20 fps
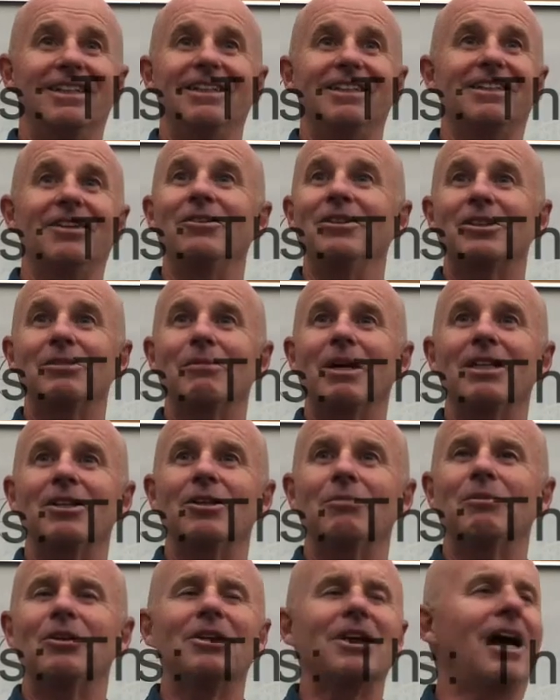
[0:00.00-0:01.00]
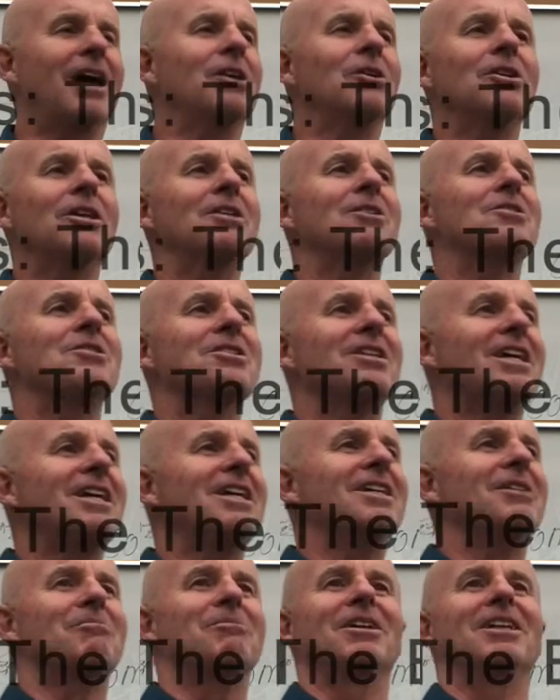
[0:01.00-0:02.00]
They're into My Little Pony. I don't
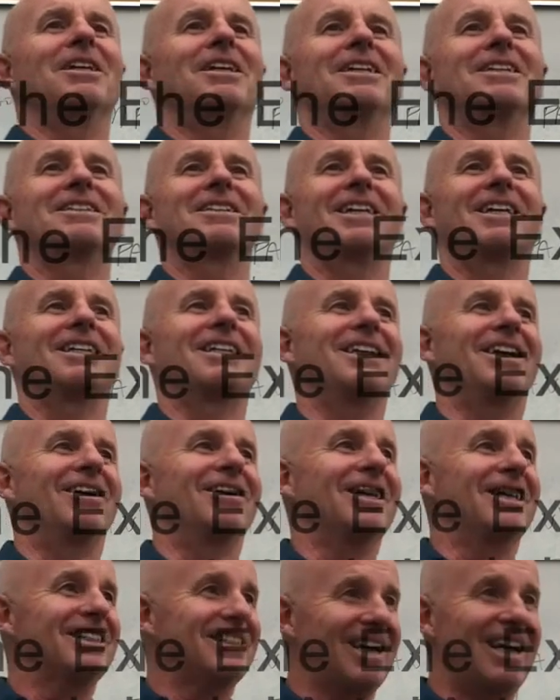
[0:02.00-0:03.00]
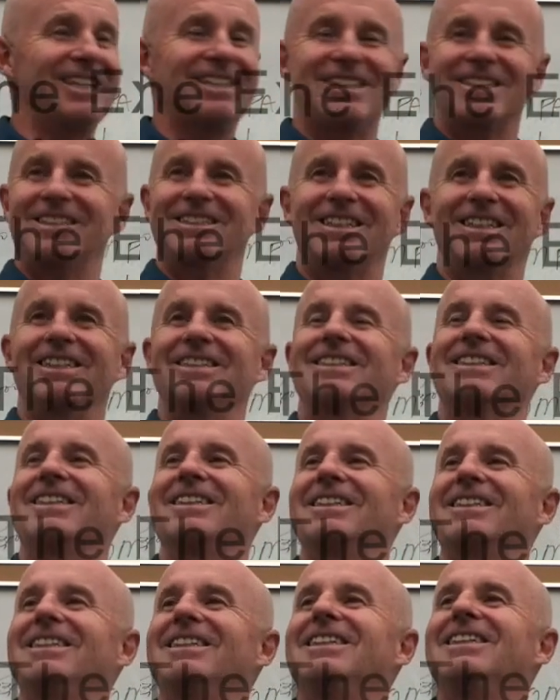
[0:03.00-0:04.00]
understand it, but it's like, you know, that's
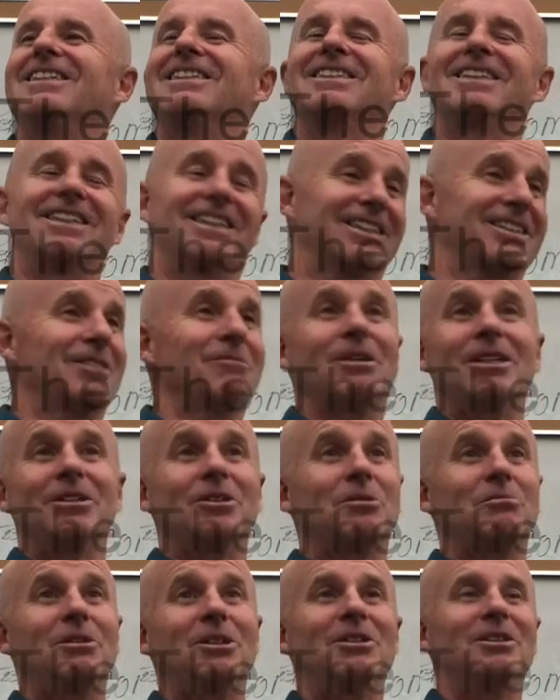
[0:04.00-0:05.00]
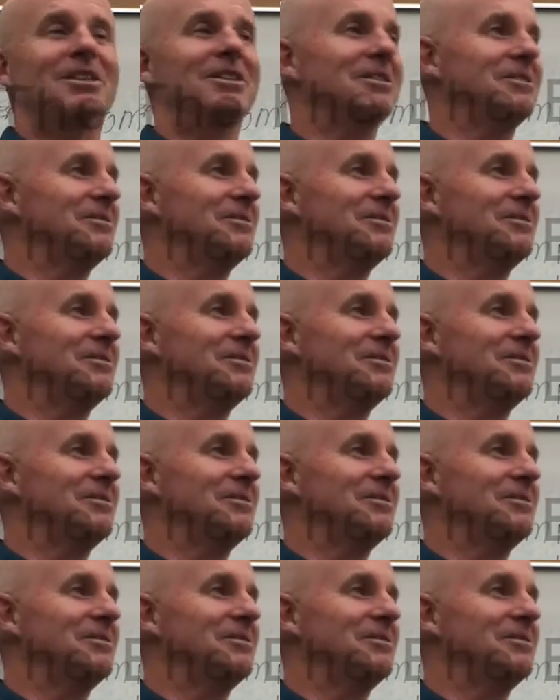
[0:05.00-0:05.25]
they like the My Little Pony.